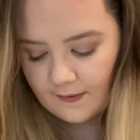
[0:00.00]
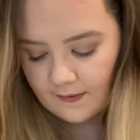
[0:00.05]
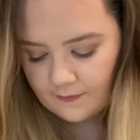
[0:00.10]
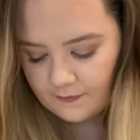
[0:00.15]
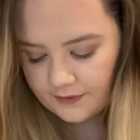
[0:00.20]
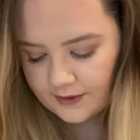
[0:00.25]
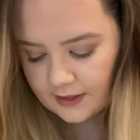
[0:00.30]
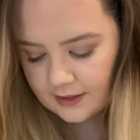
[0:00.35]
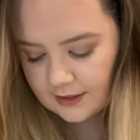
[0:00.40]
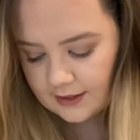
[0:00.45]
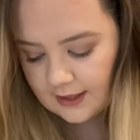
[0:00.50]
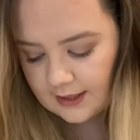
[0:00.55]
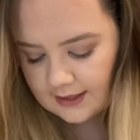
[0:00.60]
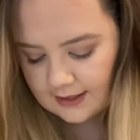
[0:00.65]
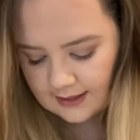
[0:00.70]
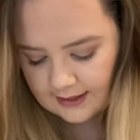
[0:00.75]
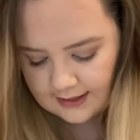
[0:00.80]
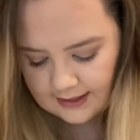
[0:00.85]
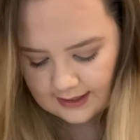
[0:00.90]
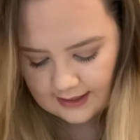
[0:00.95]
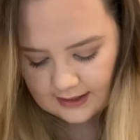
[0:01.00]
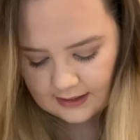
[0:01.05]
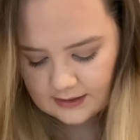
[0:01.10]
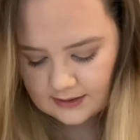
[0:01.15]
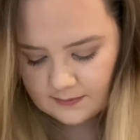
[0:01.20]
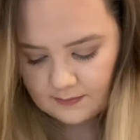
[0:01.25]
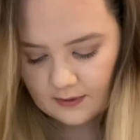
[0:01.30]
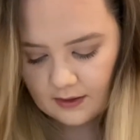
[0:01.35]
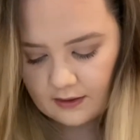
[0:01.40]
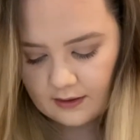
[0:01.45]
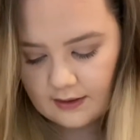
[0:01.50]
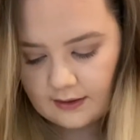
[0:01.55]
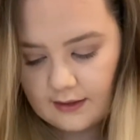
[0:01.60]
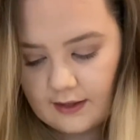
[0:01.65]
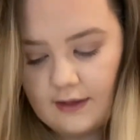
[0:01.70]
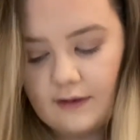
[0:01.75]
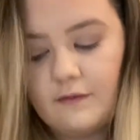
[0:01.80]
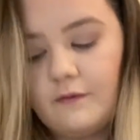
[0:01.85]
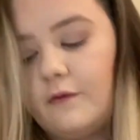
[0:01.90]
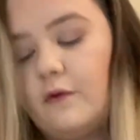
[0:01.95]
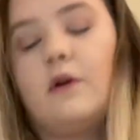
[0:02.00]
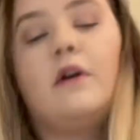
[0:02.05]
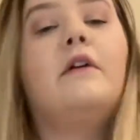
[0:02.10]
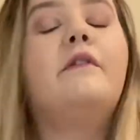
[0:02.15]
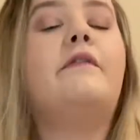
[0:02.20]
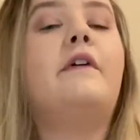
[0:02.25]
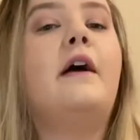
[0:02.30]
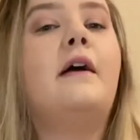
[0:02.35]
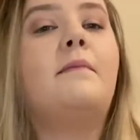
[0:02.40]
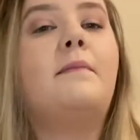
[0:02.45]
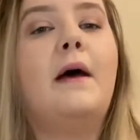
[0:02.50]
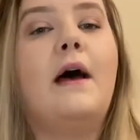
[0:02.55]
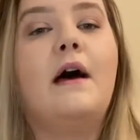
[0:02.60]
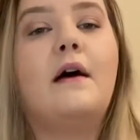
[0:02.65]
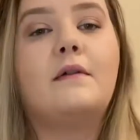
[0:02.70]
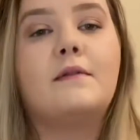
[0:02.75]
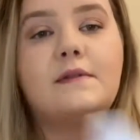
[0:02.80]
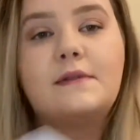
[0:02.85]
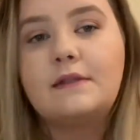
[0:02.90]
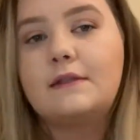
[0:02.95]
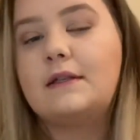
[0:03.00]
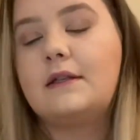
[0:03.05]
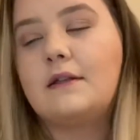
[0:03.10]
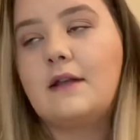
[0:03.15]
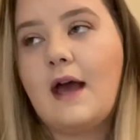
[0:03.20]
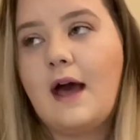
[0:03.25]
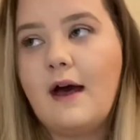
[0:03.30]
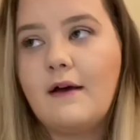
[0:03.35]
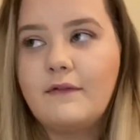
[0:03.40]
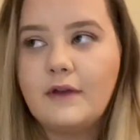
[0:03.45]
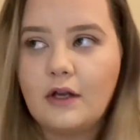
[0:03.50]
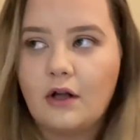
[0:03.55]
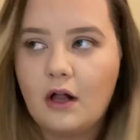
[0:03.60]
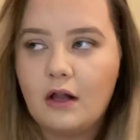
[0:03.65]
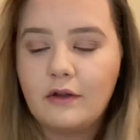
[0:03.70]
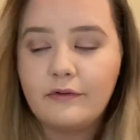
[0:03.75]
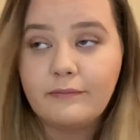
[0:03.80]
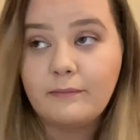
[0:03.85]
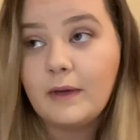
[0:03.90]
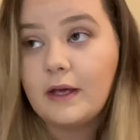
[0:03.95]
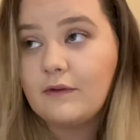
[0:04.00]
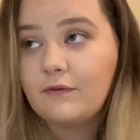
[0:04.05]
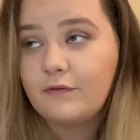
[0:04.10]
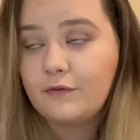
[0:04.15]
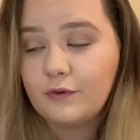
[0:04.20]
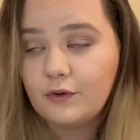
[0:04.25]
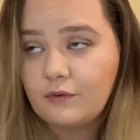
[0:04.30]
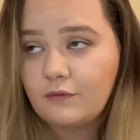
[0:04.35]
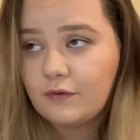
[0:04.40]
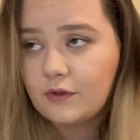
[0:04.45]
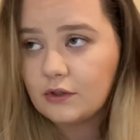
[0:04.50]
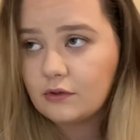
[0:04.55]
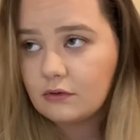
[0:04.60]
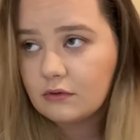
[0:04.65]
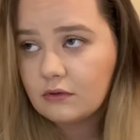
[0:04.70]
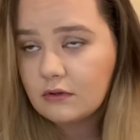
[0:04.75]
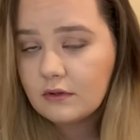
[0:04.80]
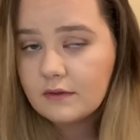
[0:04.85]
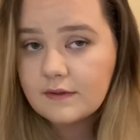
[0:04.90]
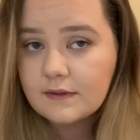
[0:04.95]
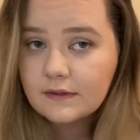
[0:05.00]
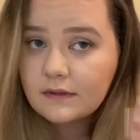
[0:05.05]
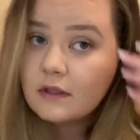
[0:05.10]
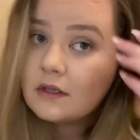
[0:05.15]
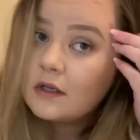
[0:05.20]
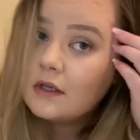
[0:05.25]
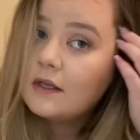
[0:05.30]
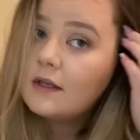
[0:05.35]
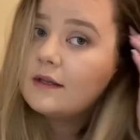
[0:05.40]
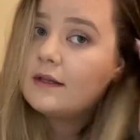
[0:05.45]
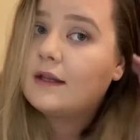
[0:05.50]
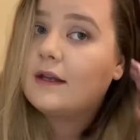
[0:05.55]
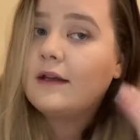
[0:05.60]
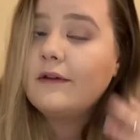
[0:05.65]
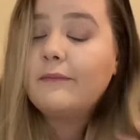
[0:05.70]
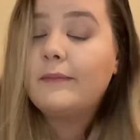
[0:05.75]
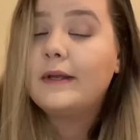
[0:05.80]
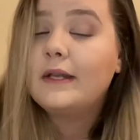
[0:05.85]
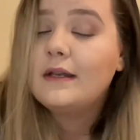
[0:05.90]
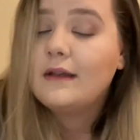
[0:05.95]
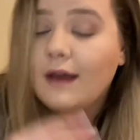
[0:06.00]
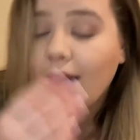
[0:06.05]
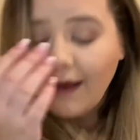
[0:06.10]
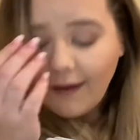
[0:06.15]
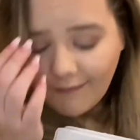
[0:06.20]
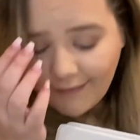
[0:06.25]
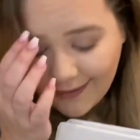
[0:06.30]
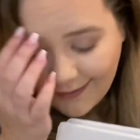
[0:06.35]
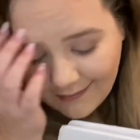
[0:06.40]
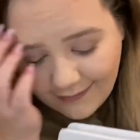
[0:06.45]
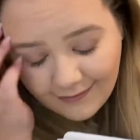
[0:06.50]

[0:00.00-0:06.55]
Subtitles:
I think I gained probably like 4 or 5 pounds having all of my food funerals that I've been having.